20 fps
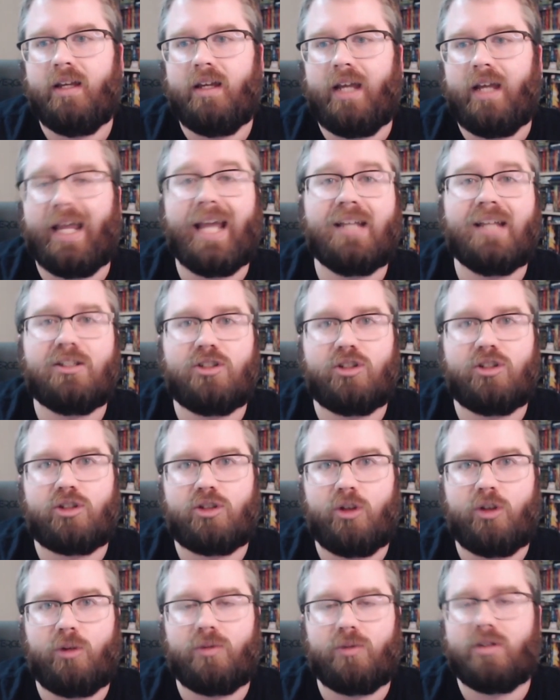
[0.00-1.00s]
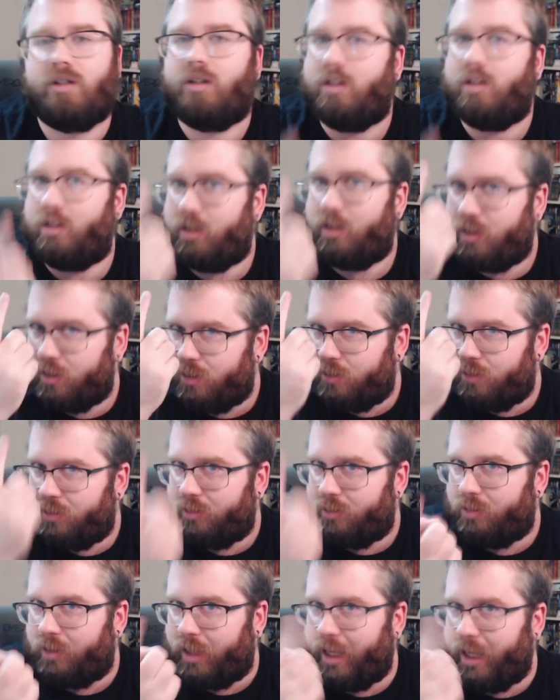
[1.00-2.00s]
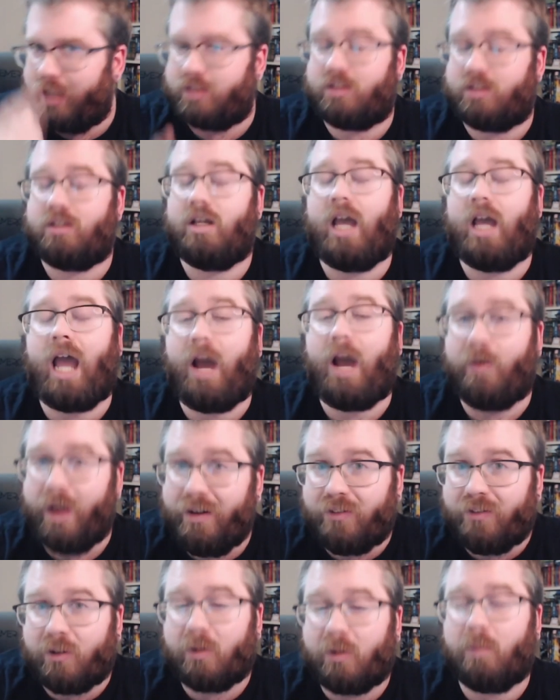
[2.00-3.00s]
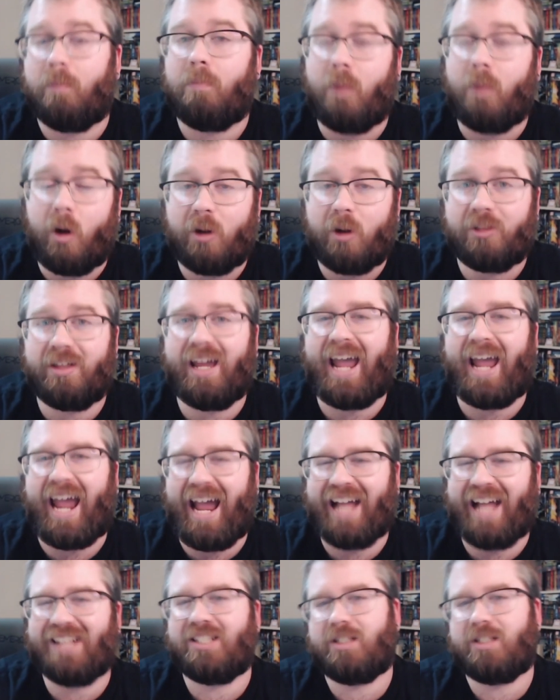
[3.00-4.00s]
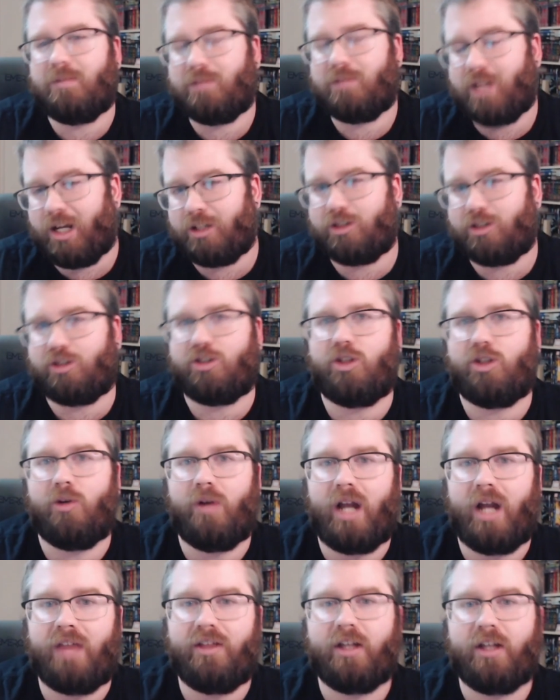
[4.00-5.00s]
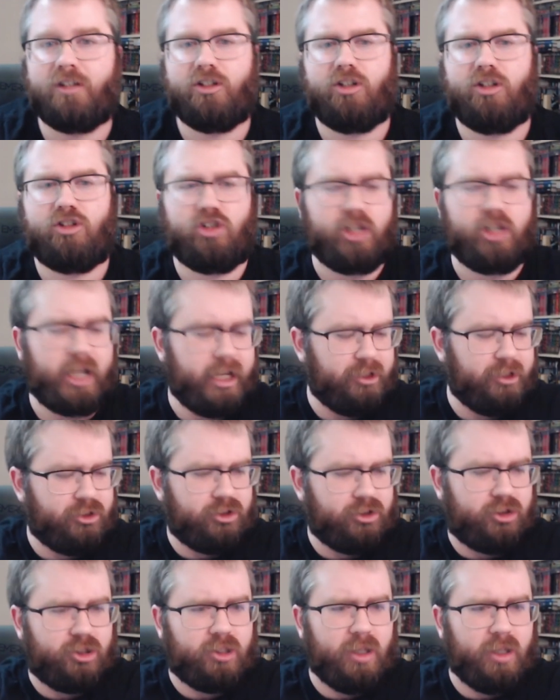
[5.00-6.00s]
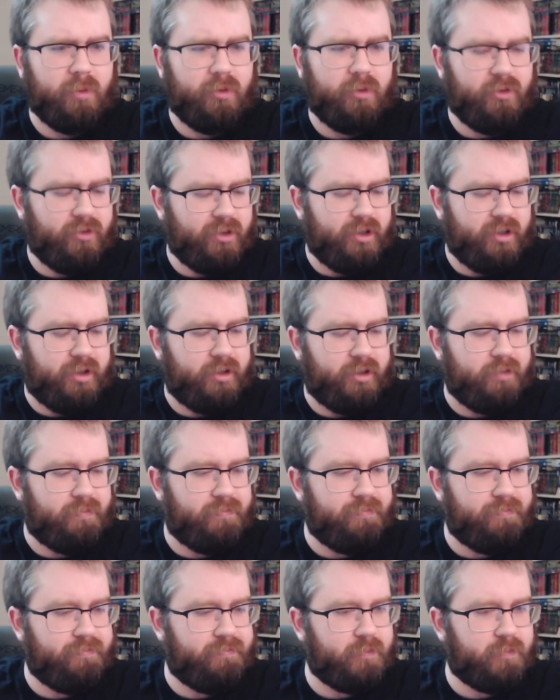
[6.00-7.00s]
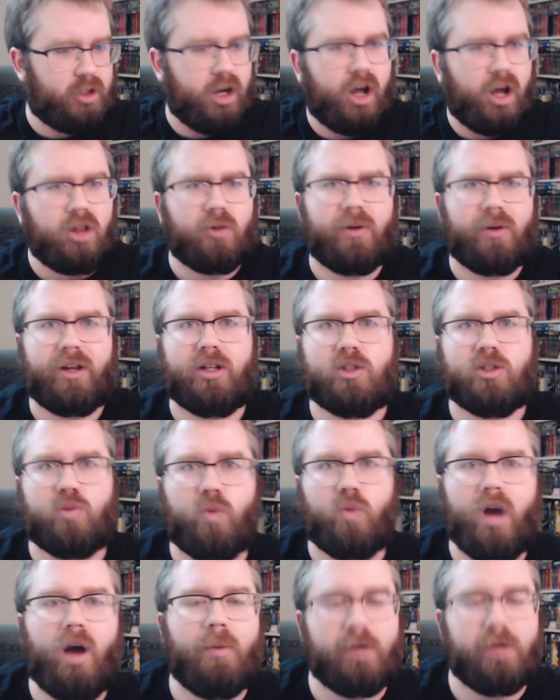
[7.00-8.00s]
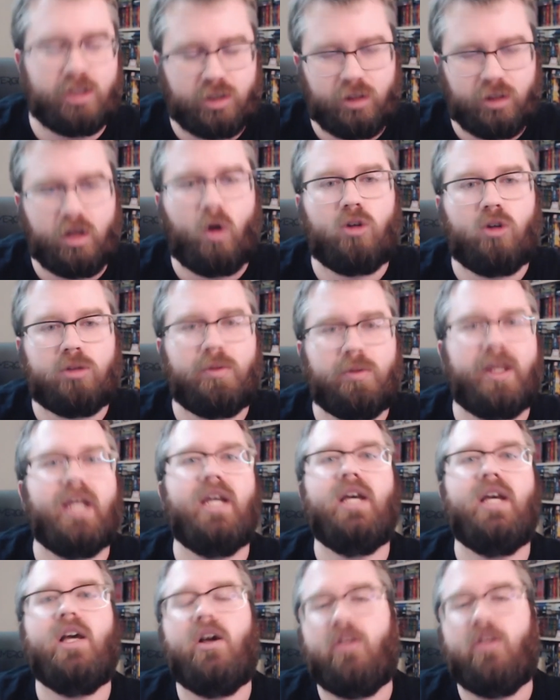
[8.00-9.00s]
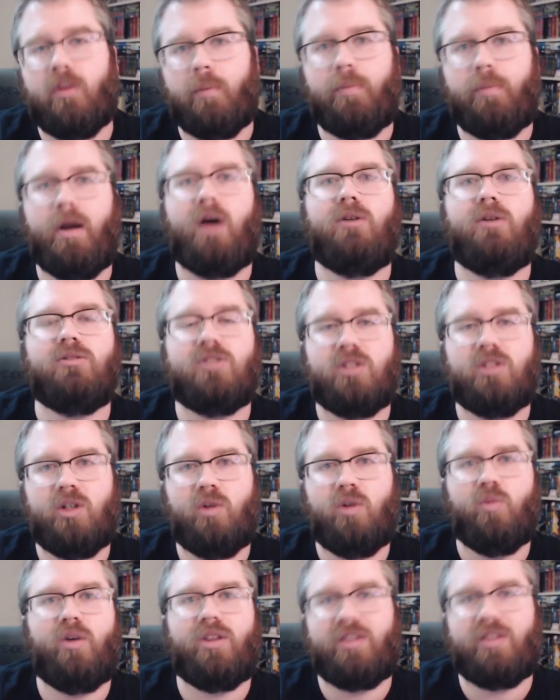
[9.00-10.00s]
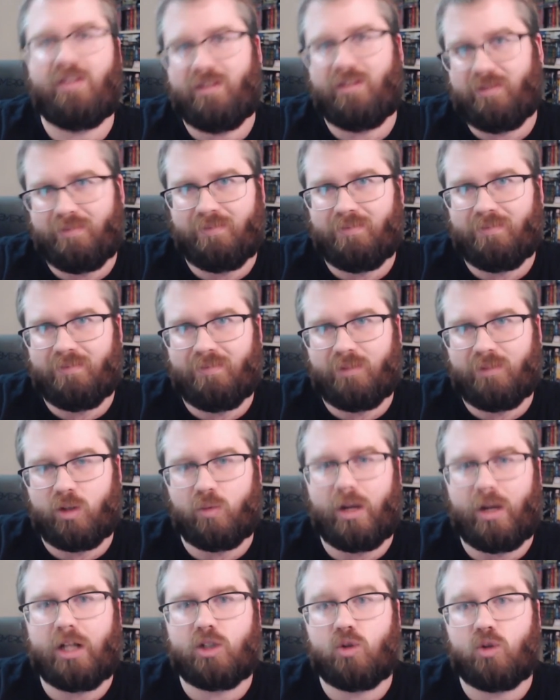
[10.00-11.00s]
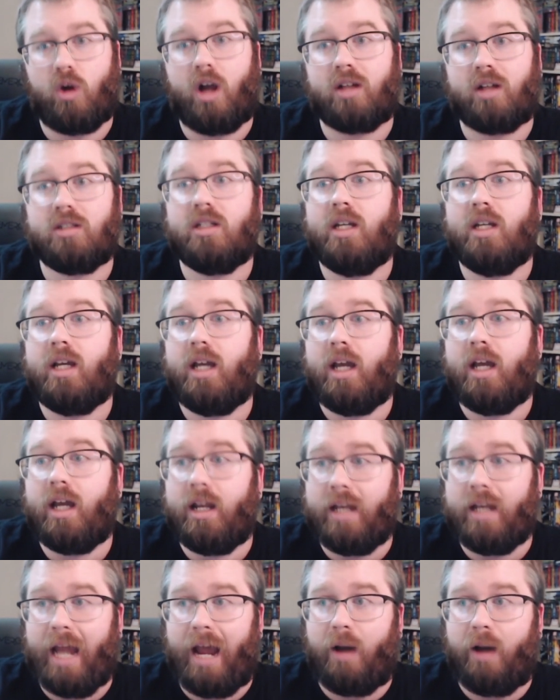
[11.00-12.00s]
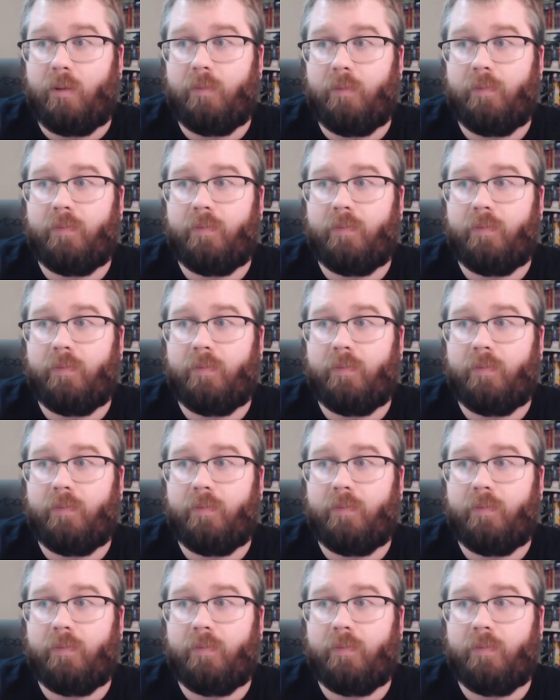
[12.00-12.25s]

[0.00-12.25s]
He gets the suit. It's, however, Martha adds some touches to it. I think she changes some of the coloring as well, but ultimately, the belt with the red trunks. Now,